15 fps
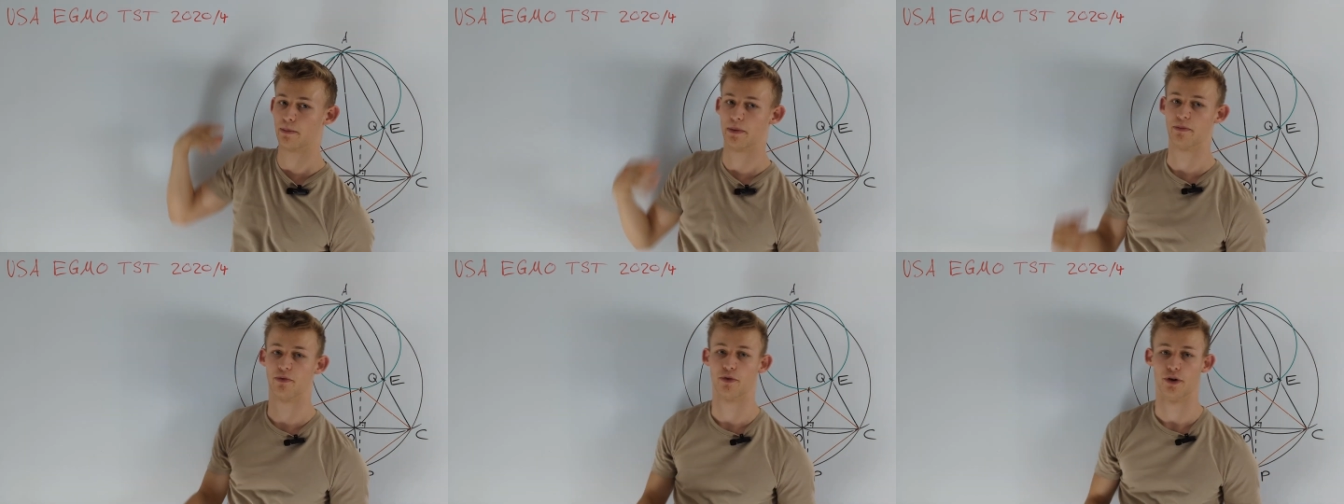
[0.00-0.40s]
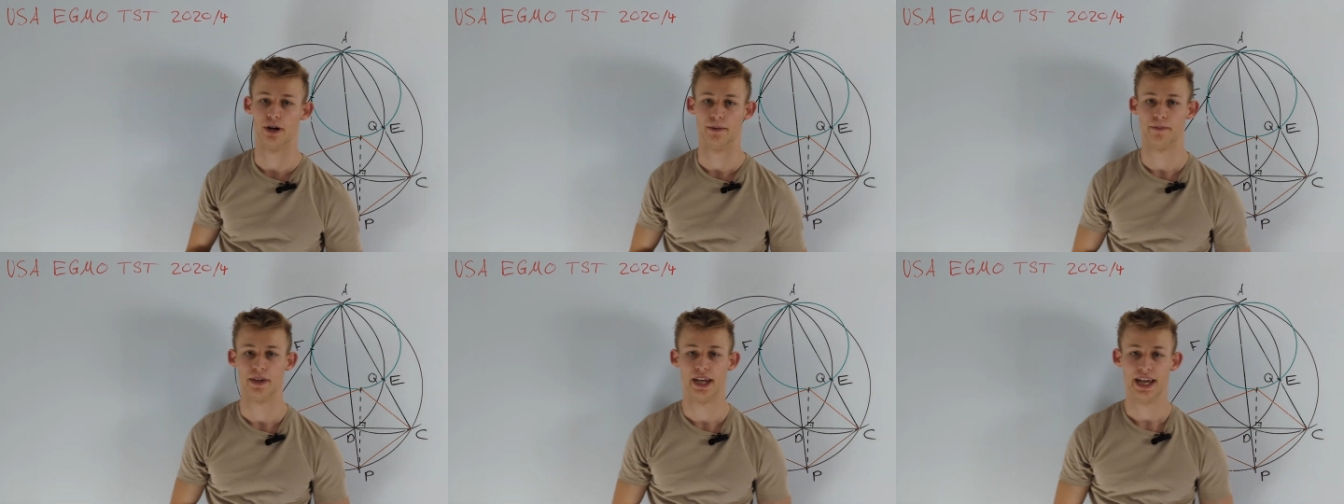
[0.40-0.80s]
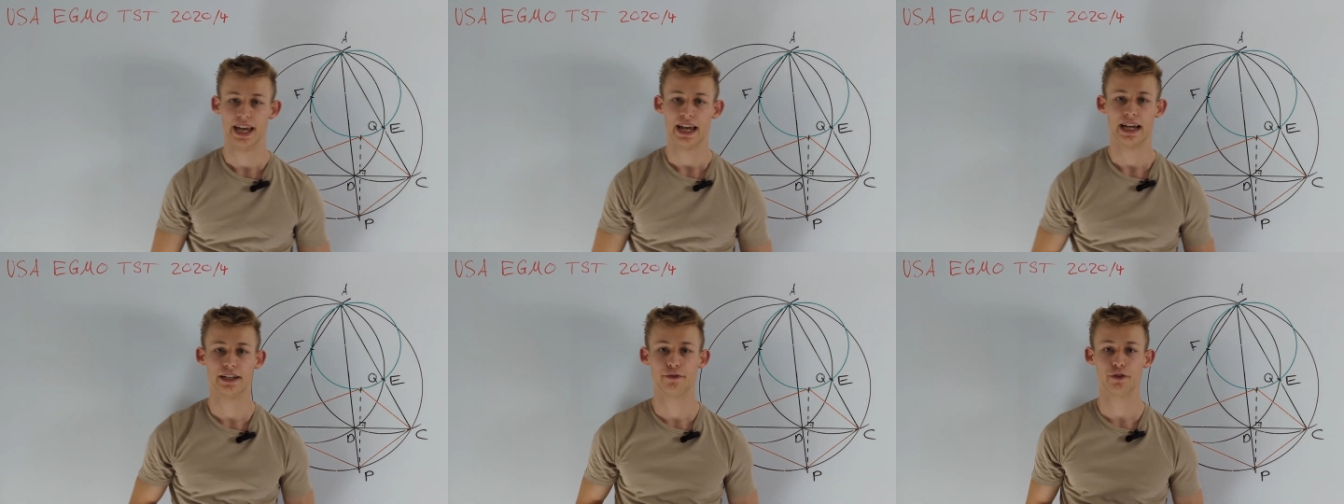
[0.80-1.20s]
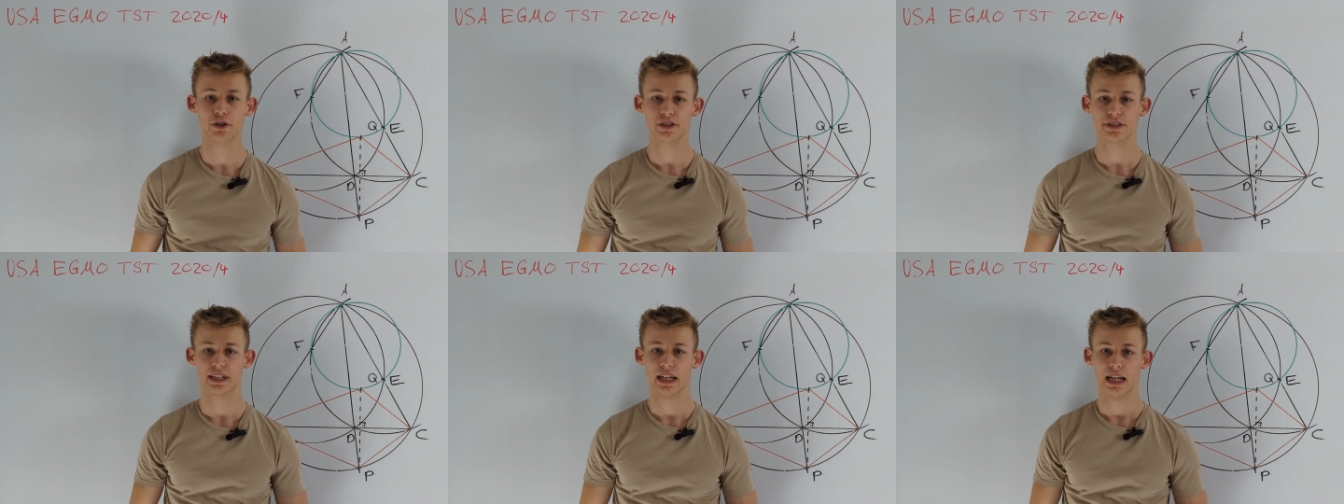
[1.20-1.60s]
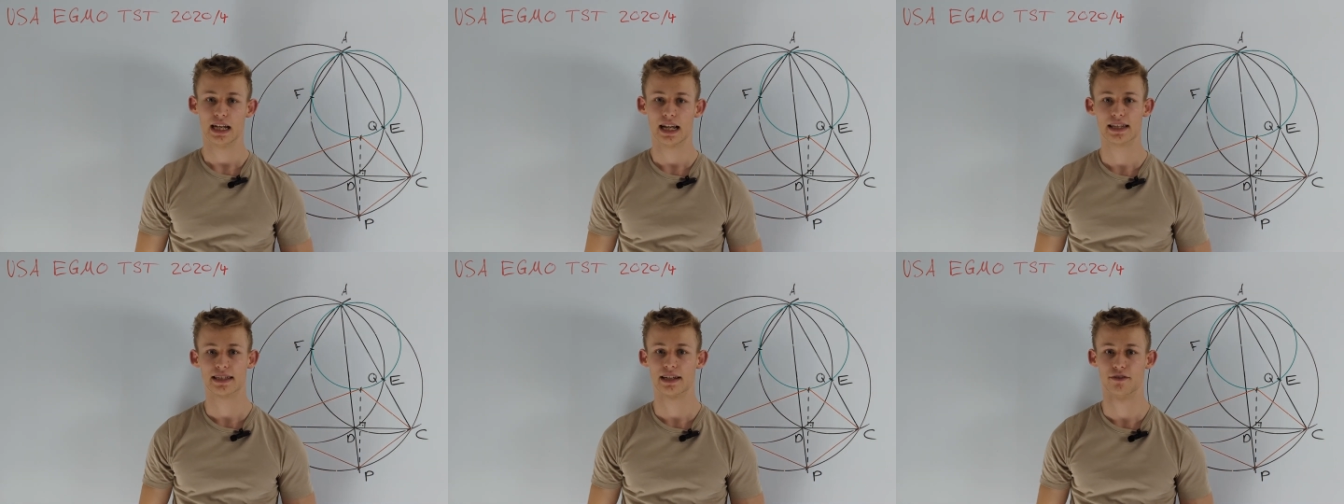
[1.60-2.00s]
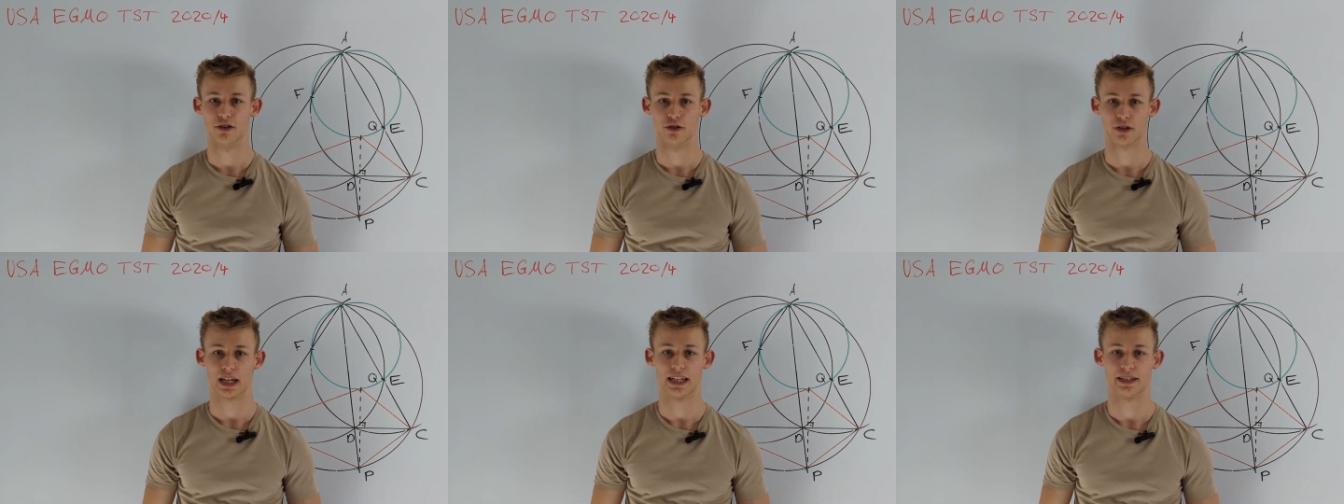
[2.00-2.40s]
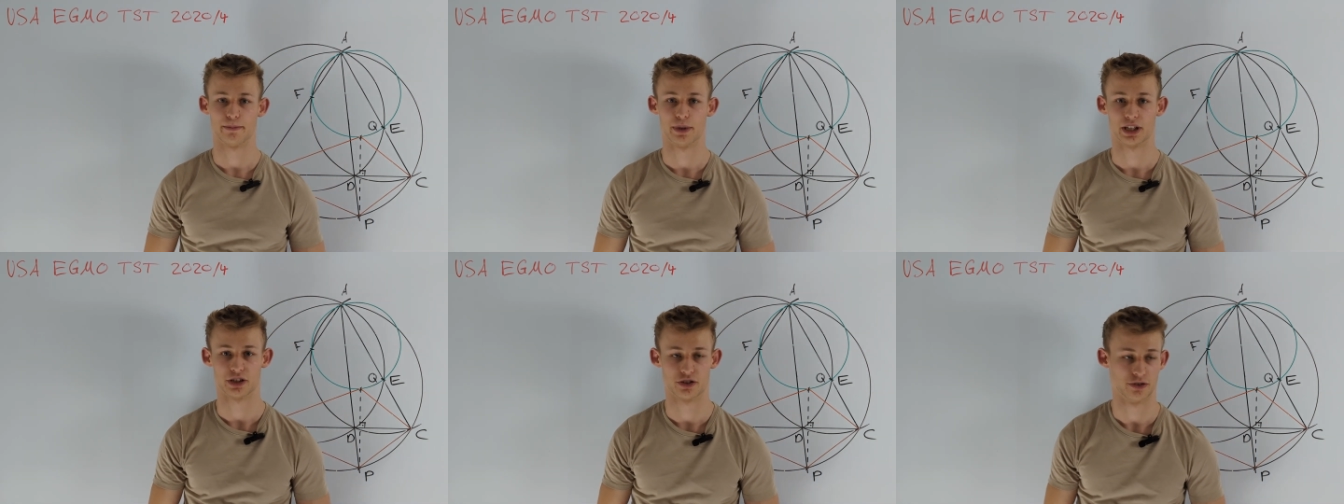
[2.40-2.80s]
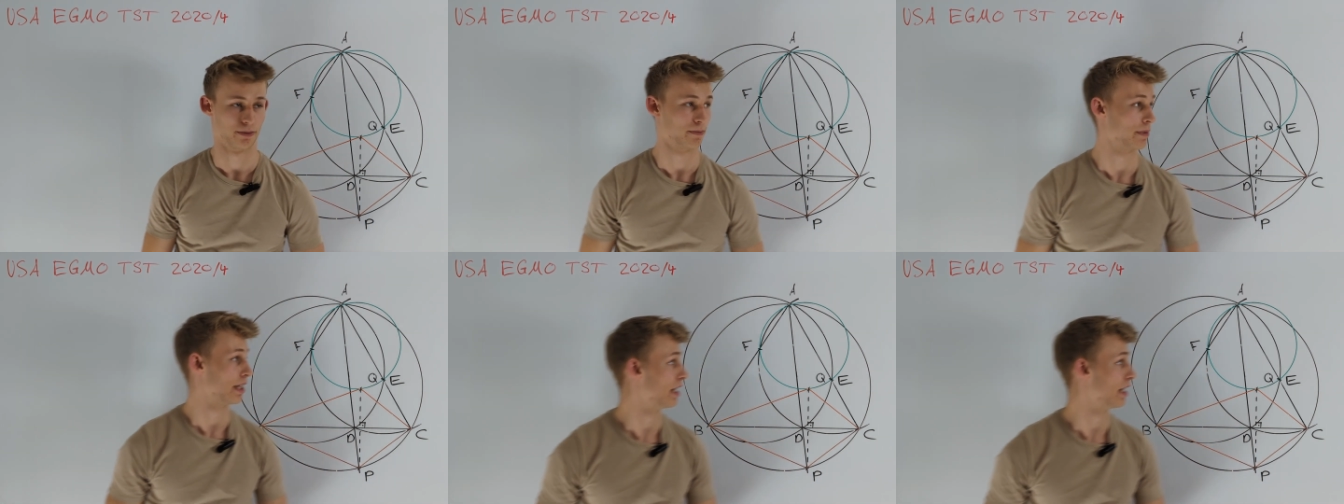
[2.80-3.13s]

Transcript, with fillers: problem 4. At first, let's have a look at the picture.